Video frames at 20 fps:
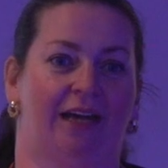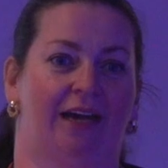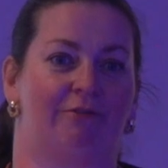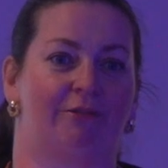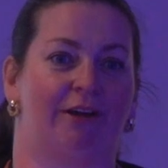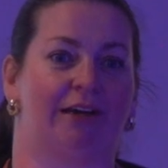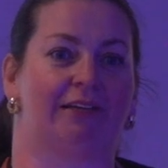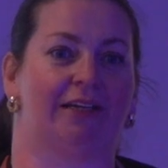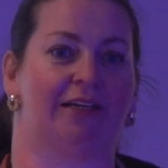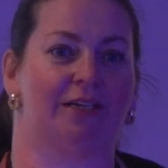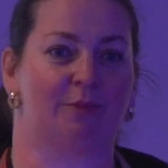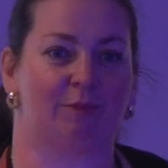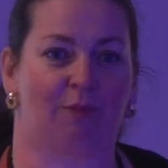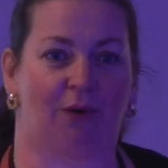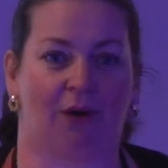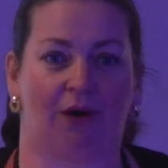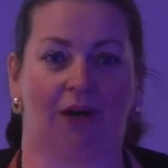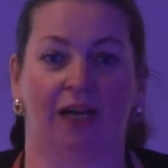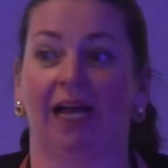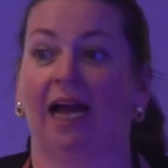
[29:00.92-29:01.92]
I realise,
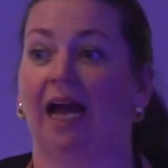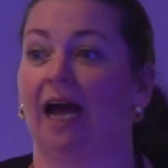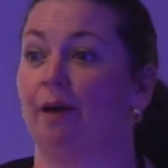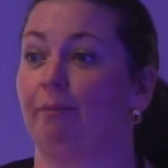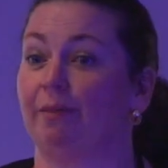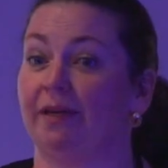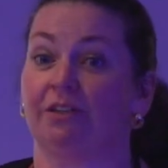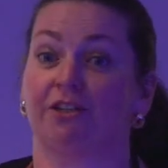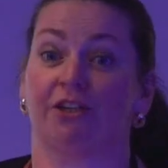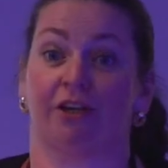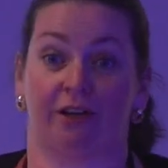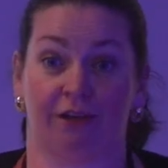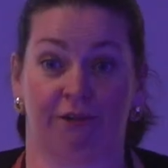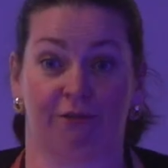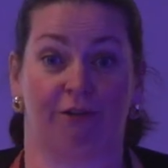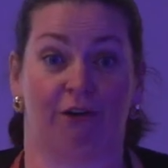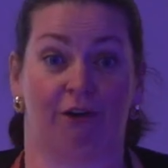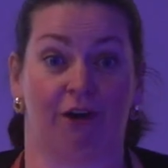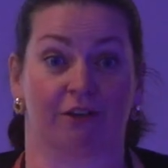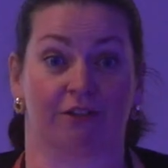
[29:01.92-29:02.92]
but a big journey
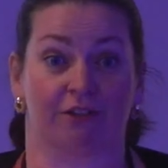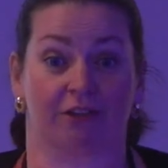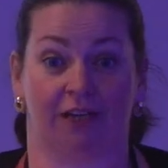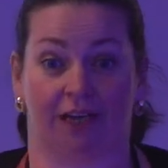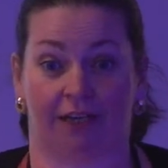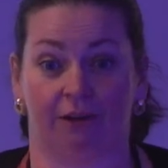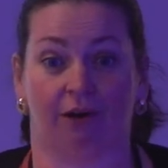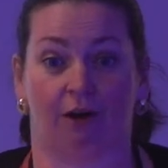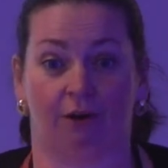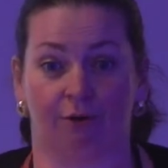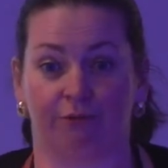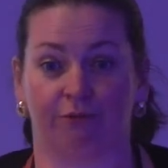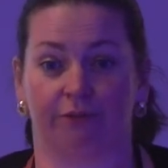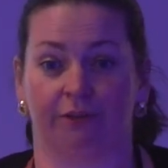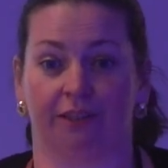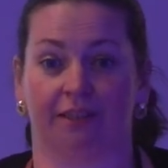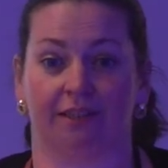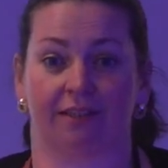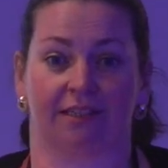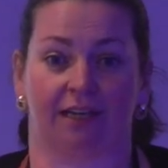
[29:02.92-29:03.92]
for us, and
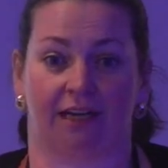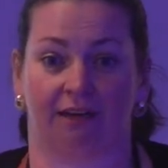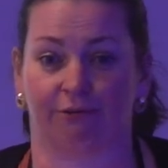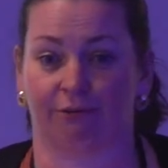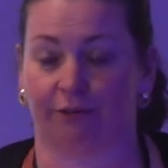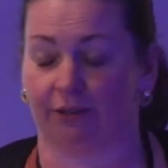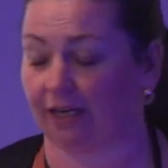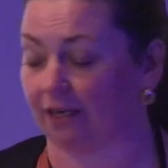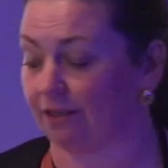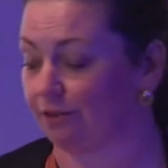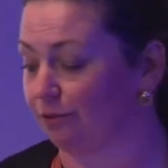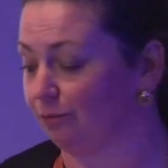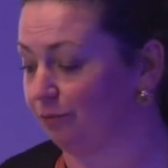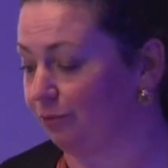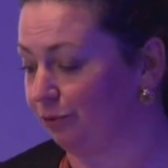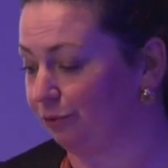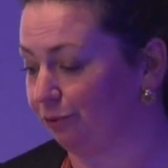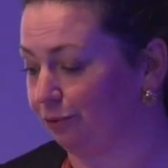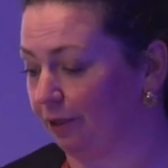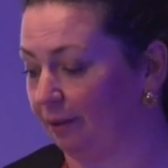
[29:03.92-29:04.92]
hopefully the staff will get
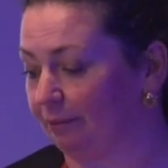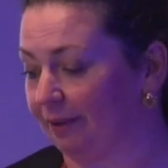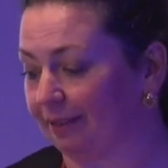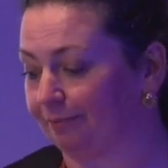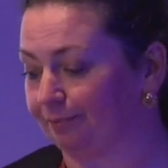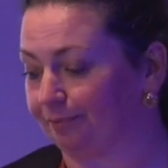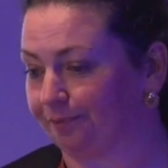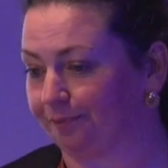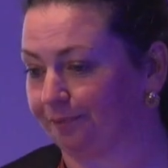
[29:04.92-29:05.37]
something from it.